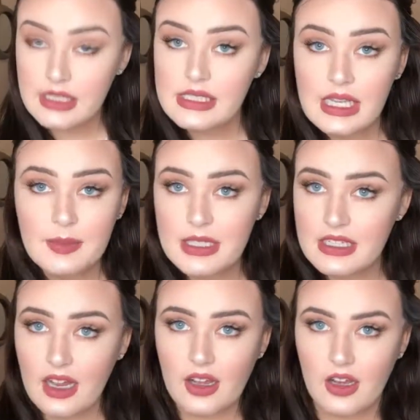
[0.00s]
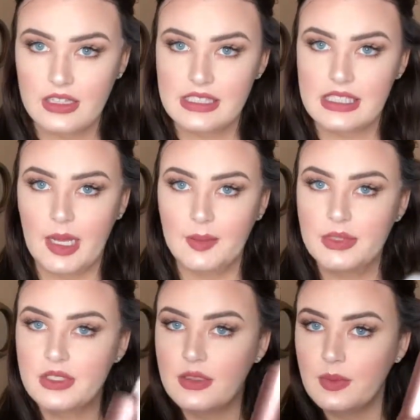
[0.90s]
Same exact
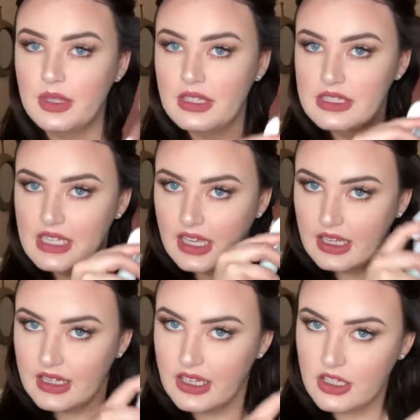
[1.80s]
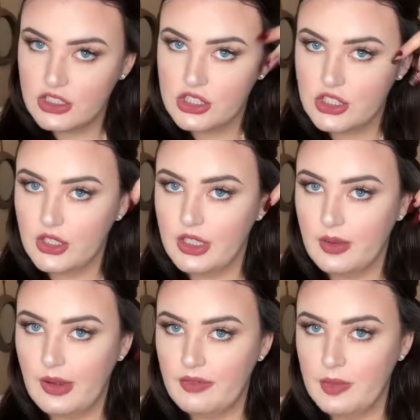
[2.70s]
concept with the second layer, just curling
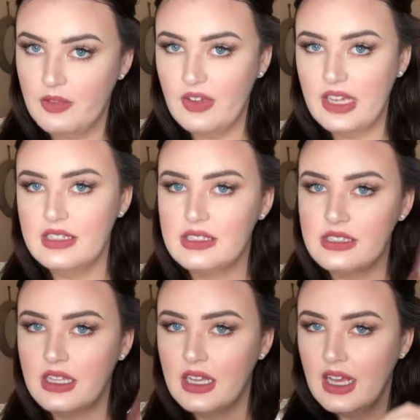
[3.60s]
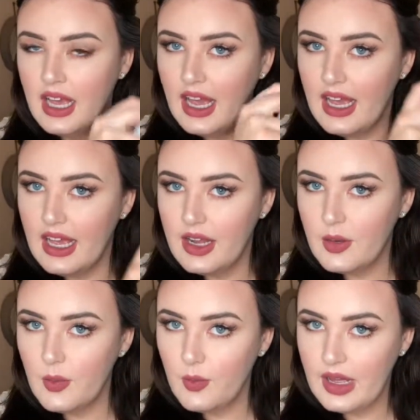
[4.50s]
away from the face.
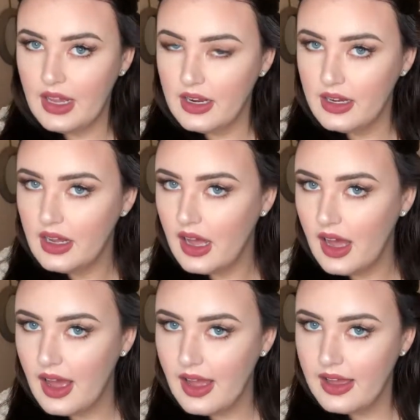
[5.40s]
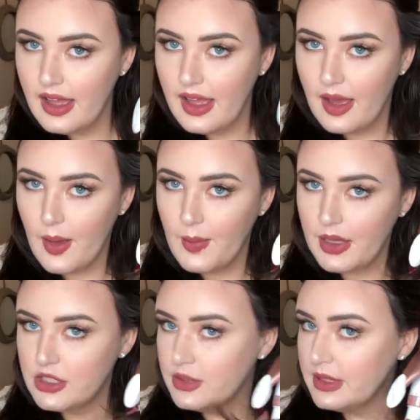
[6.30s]
And when I am
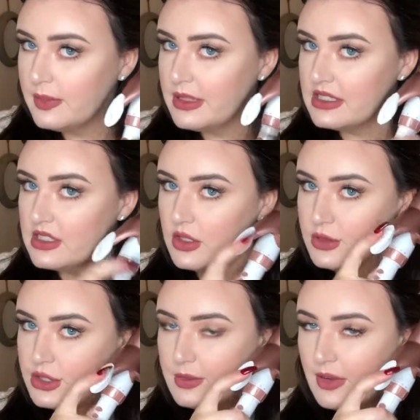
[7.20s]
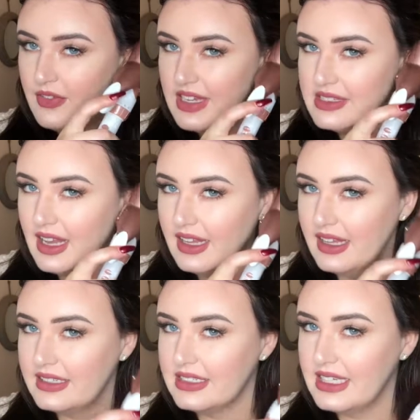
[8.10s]
doing the pieces closer to my face, I
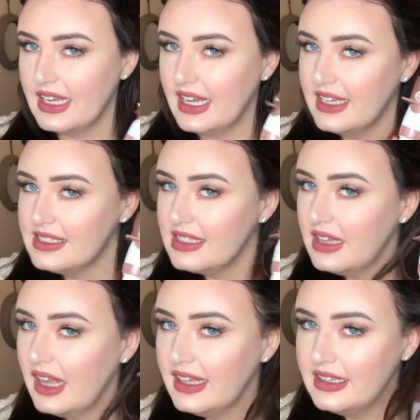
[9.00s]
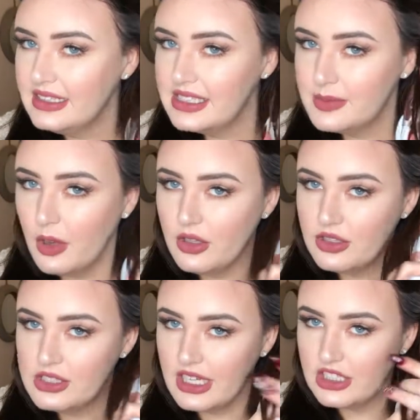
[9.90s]
like to take a slightly
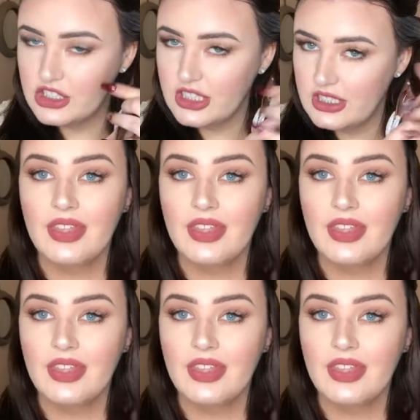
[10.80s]
smaller section.